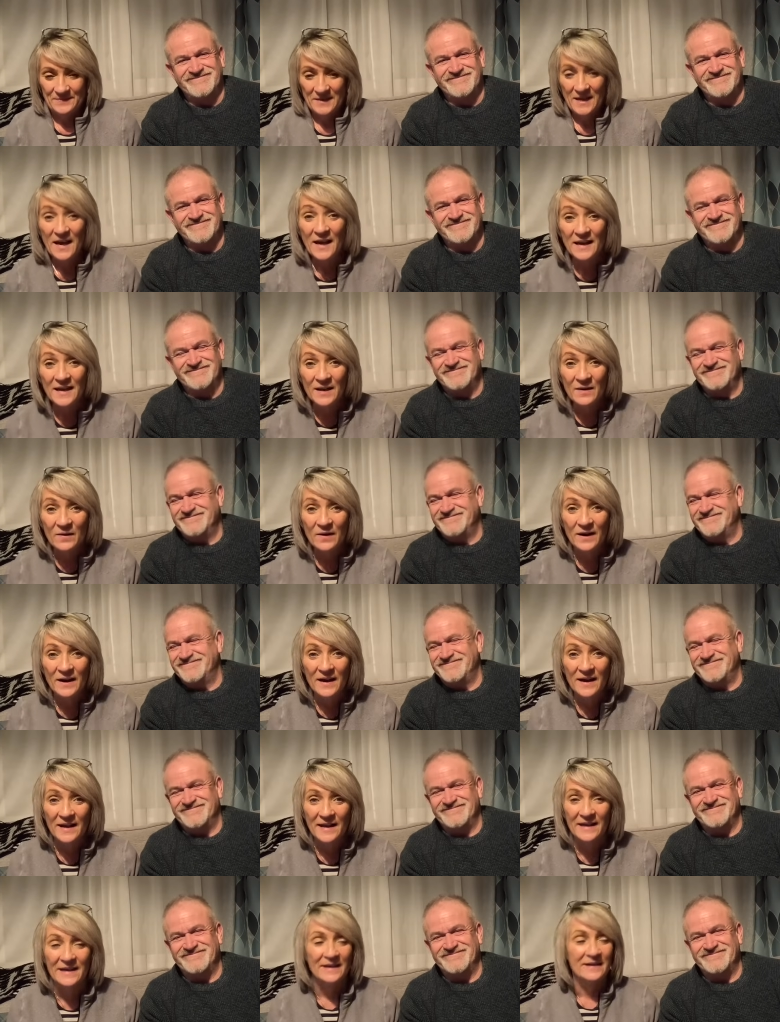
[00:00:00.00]

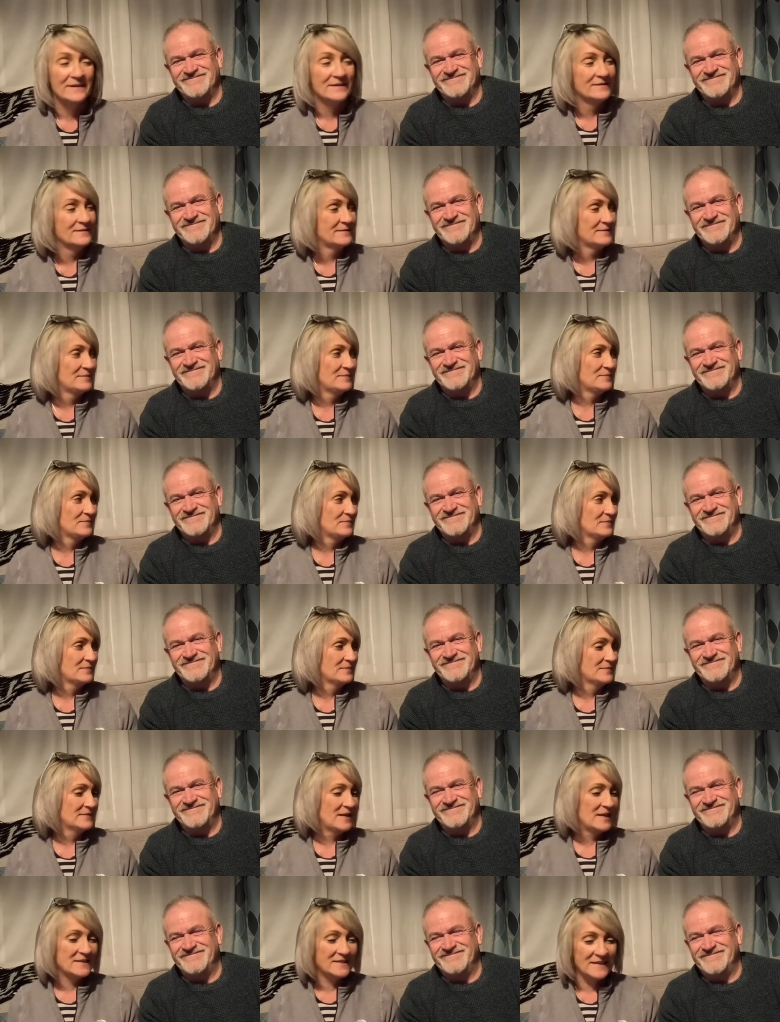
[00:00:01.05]
Speaker 1: Anyway,
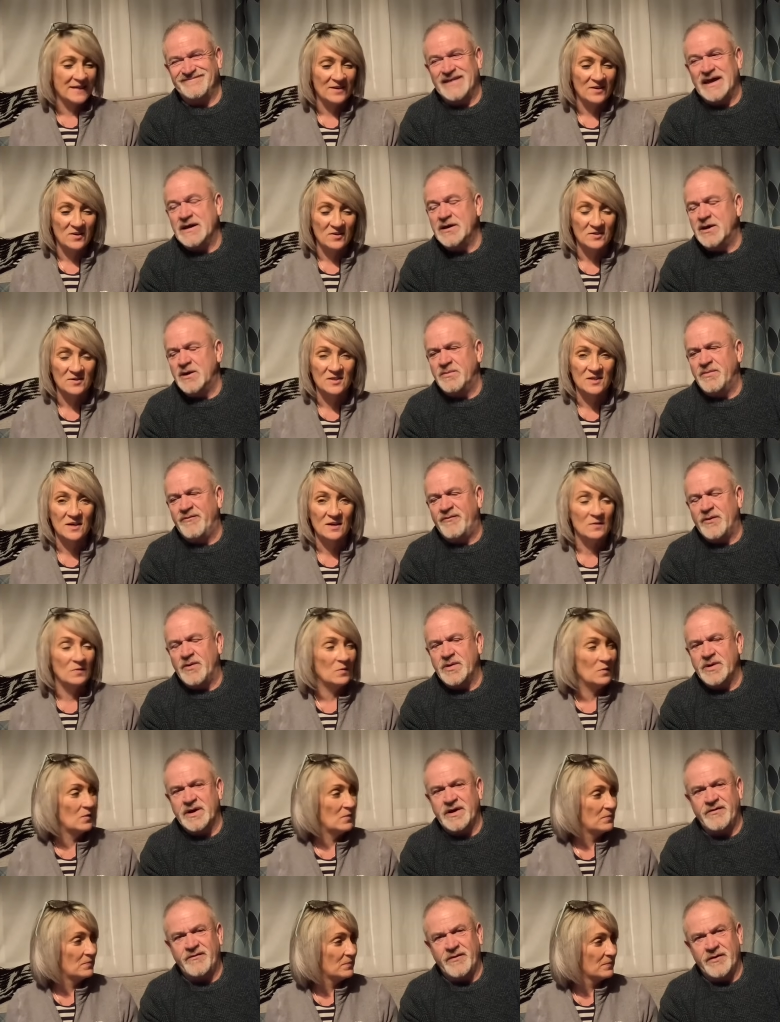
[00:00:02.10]
let's
Speaker 2: get on to... Hang on before we
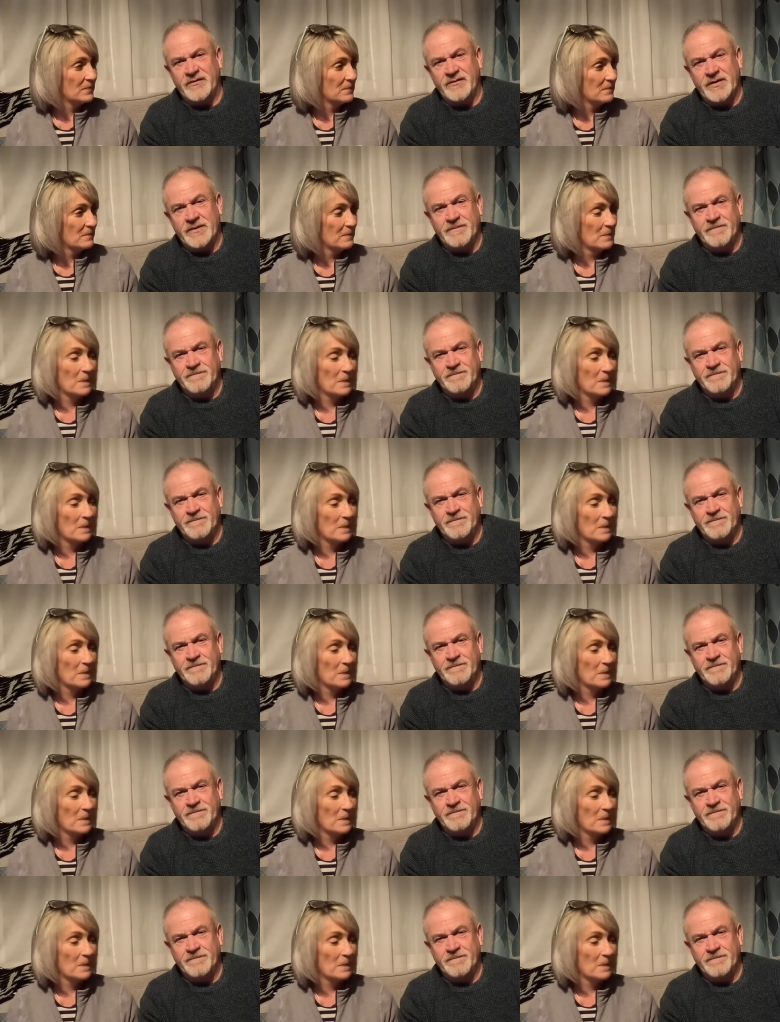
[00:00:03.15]
go any further.